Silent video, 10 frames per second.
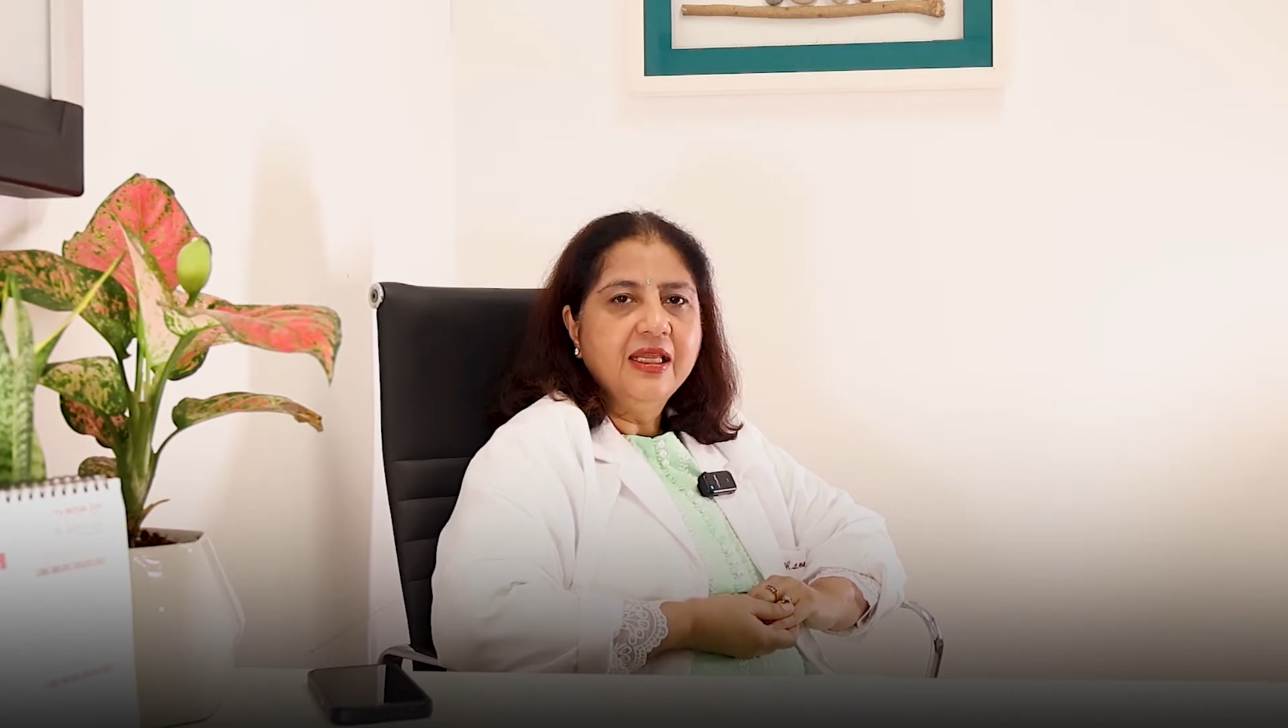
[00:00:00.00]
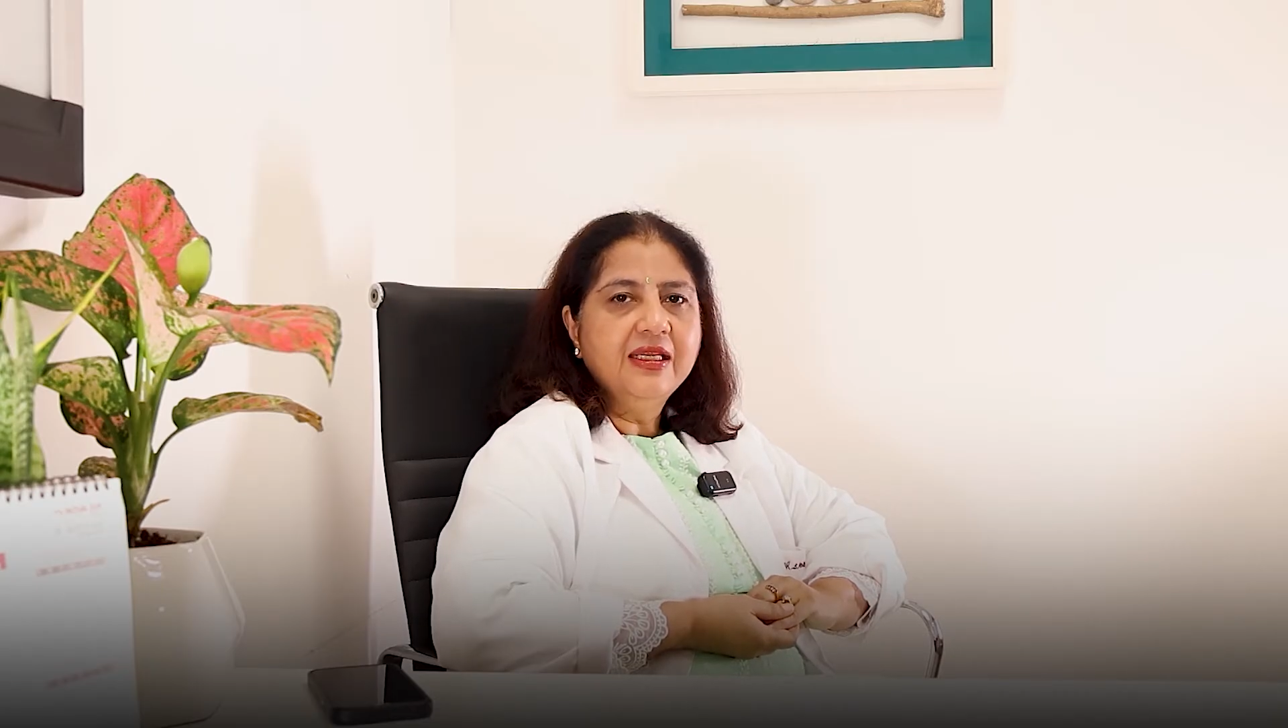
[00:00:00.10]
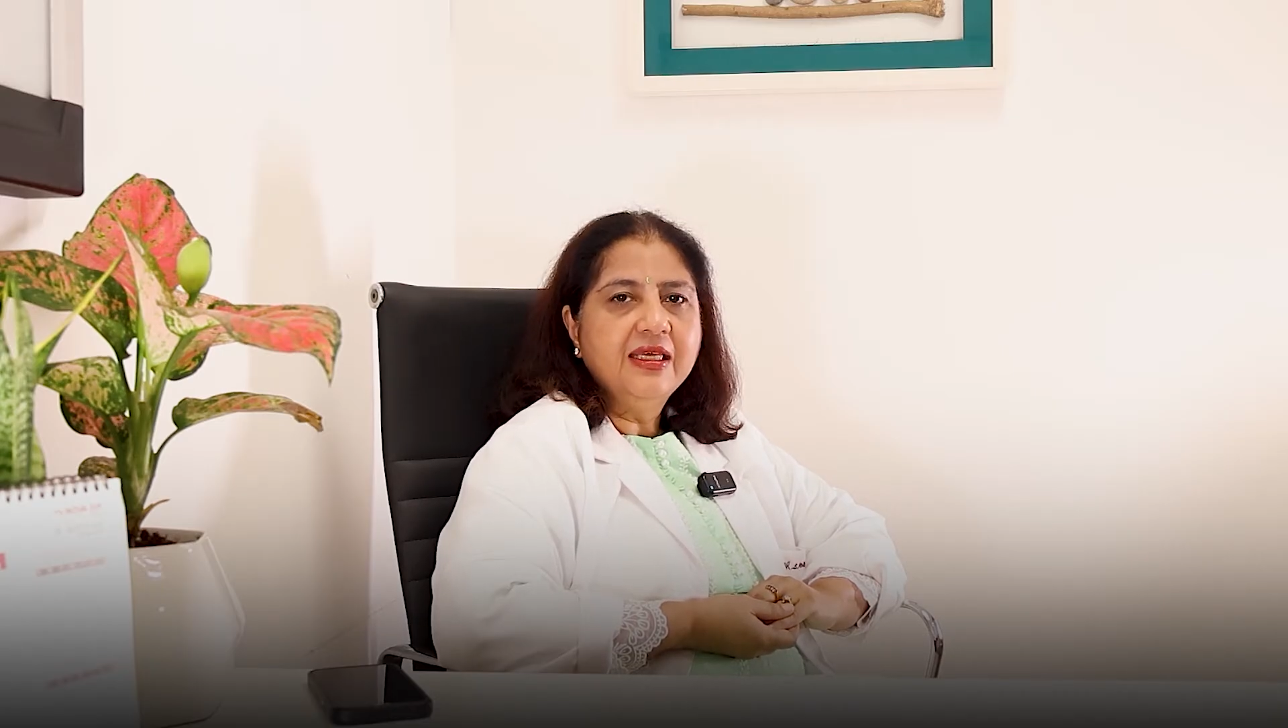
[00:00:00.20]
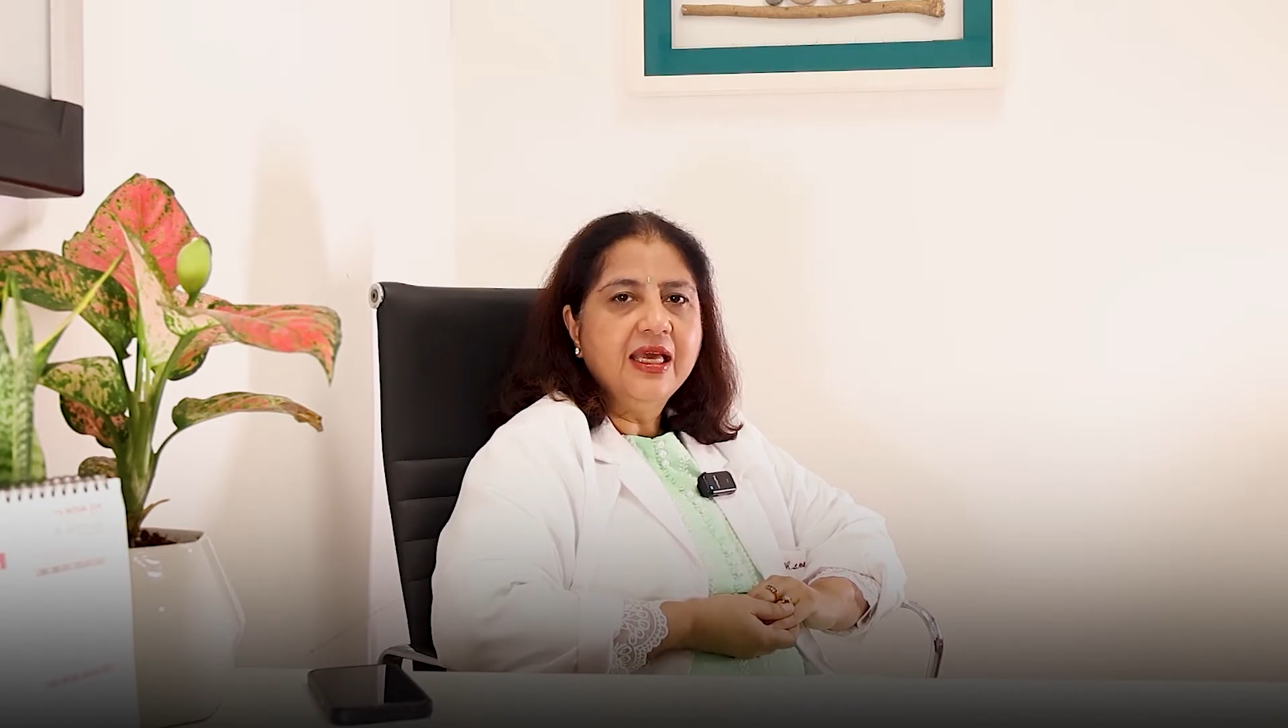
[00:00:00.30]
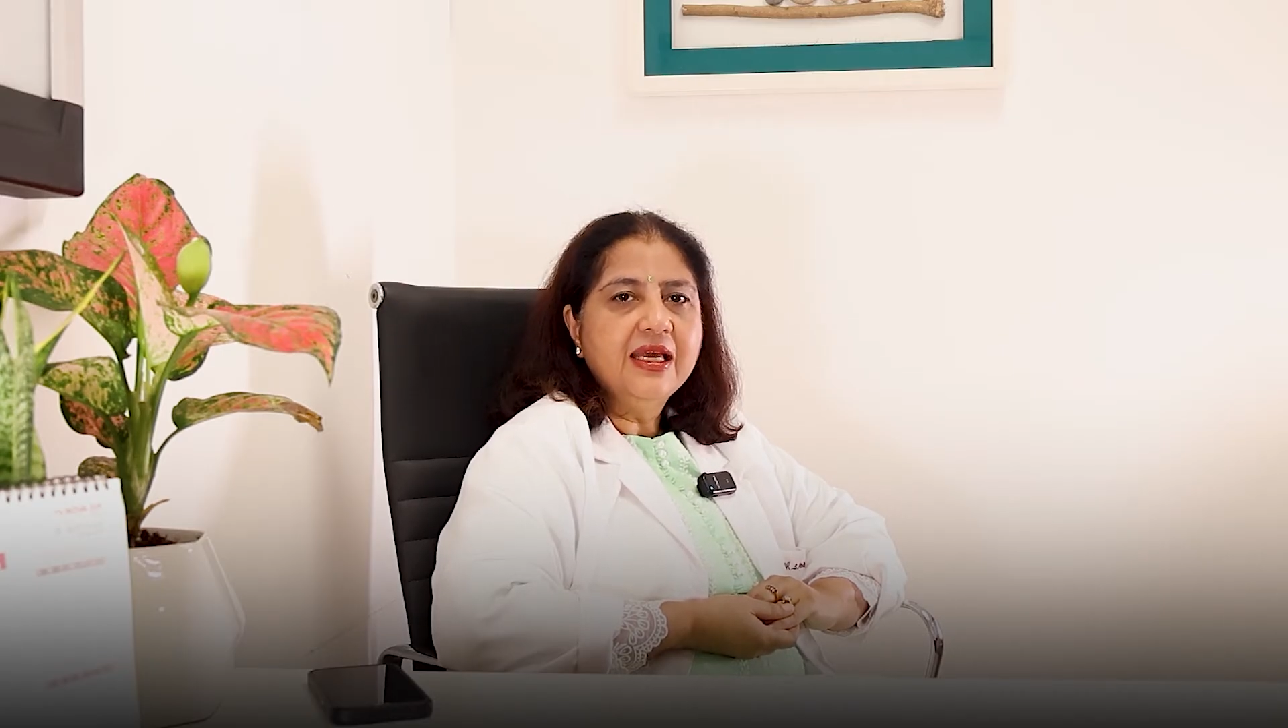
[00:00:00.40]

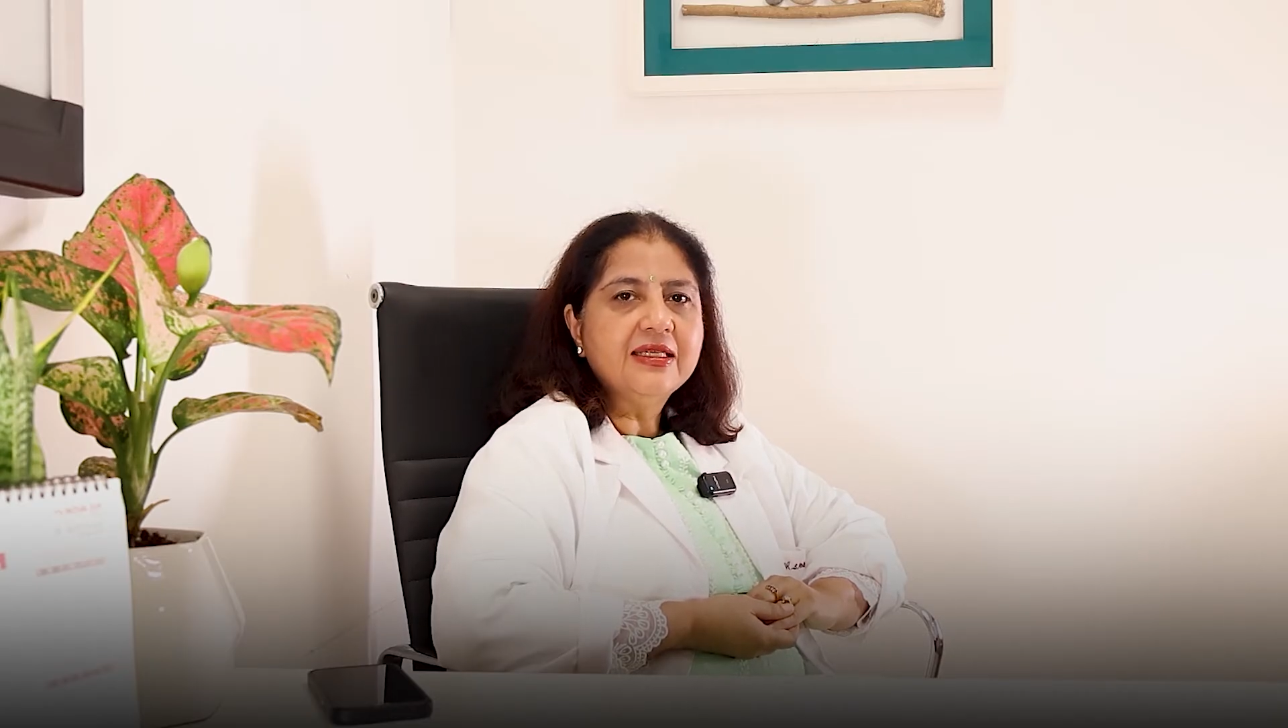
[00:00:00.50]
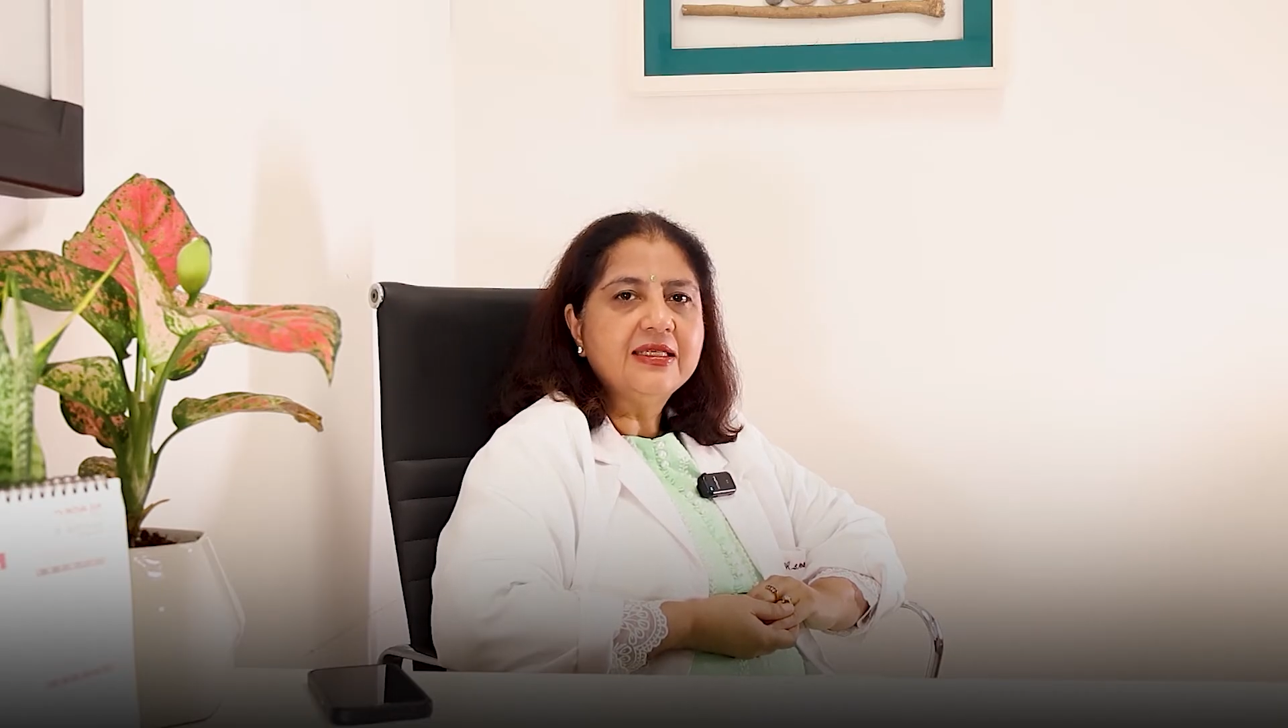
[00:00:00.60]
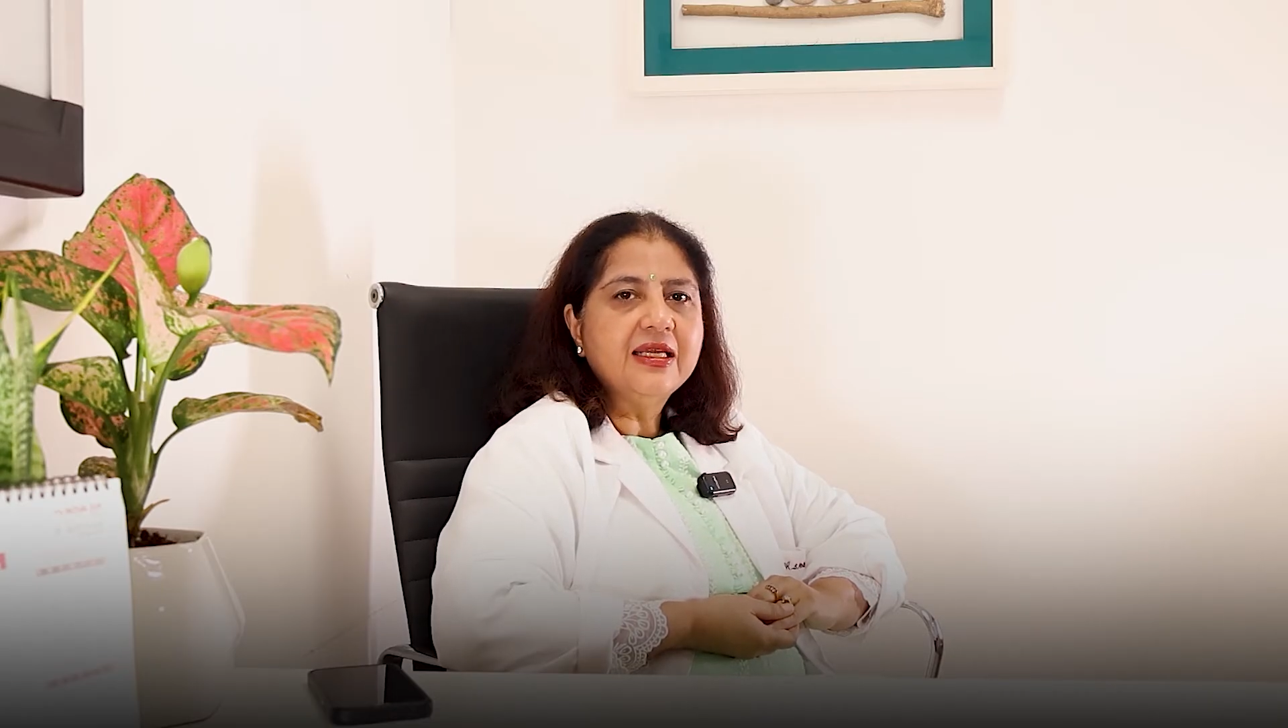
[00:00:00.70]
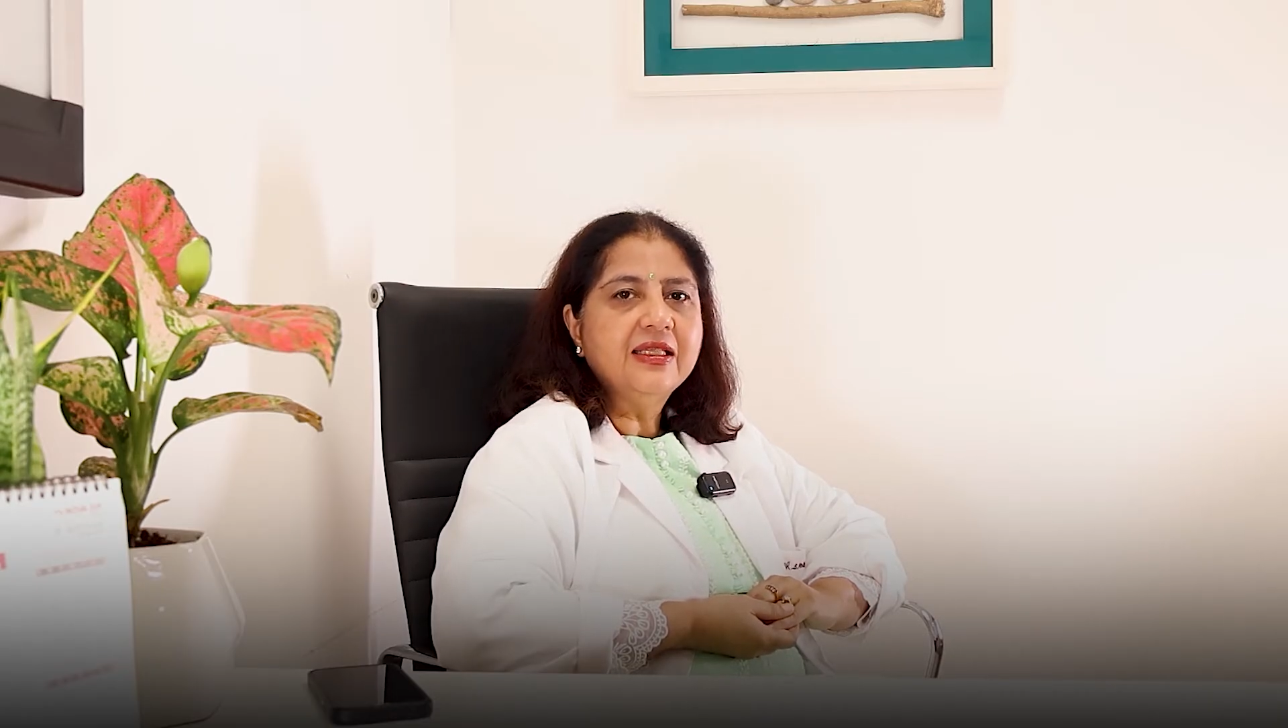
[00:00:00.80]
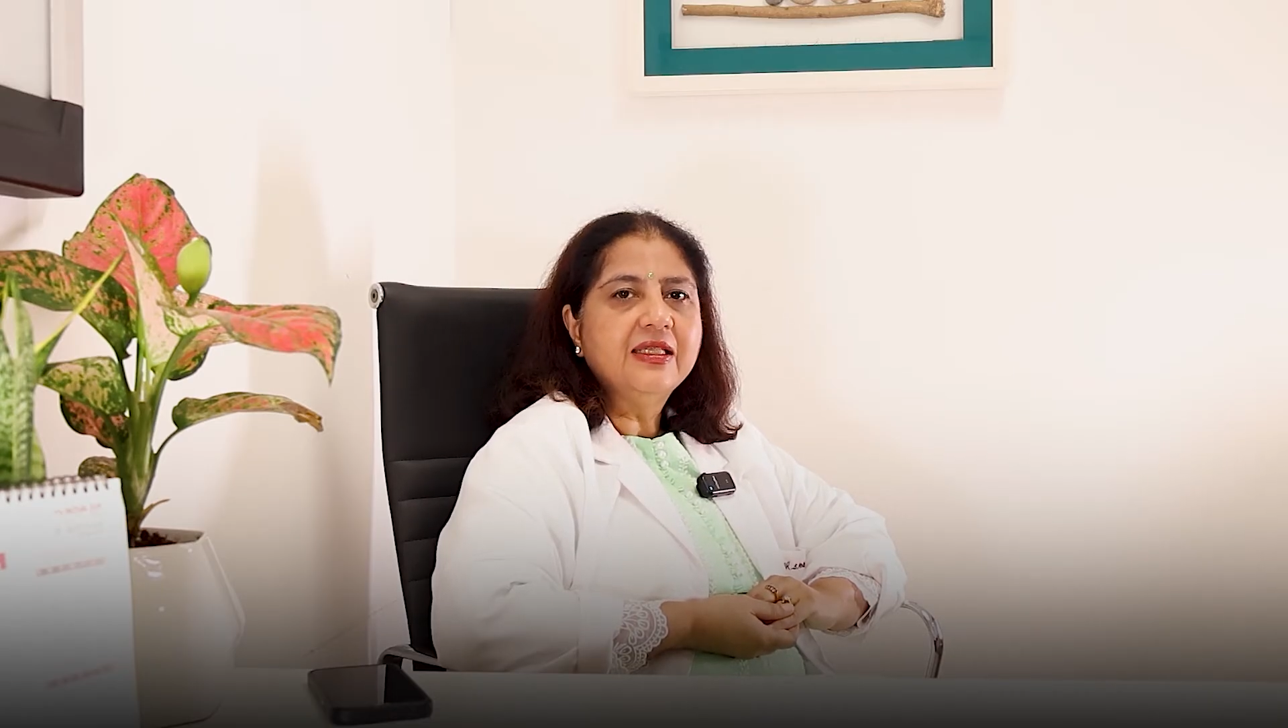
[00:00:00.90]
in case